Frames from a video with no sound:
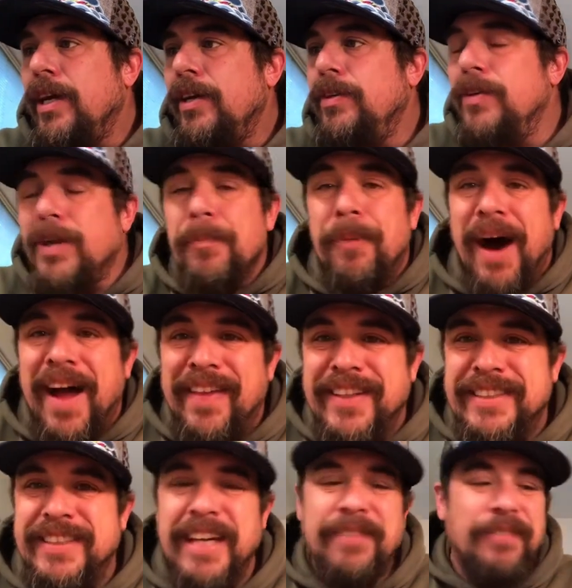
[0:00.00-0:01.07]
You could buy
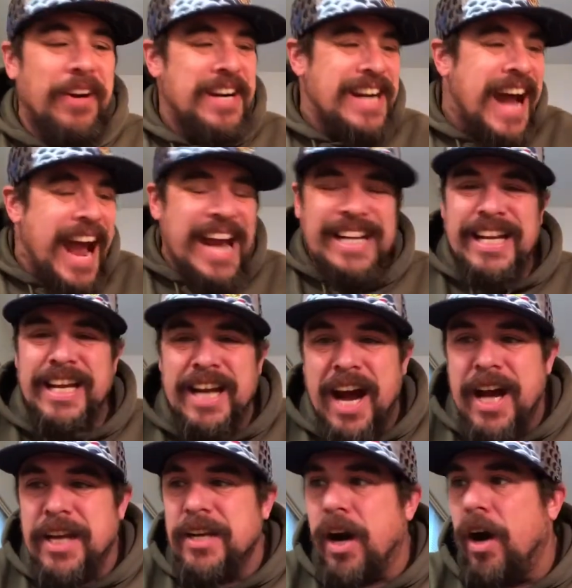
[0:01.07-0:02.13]
this thing for
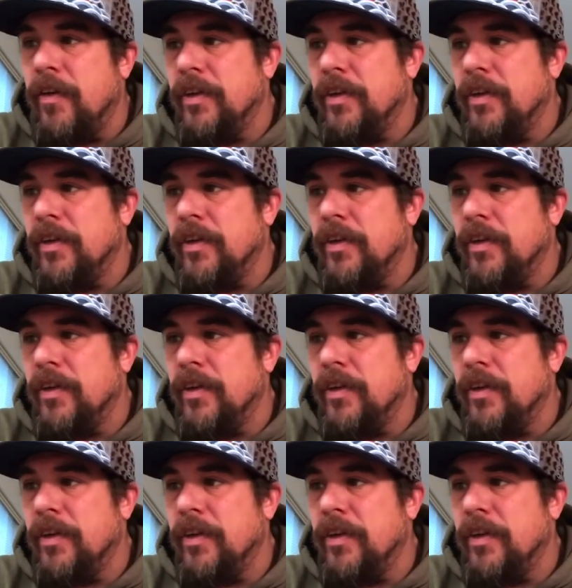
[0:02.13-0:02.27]
$99.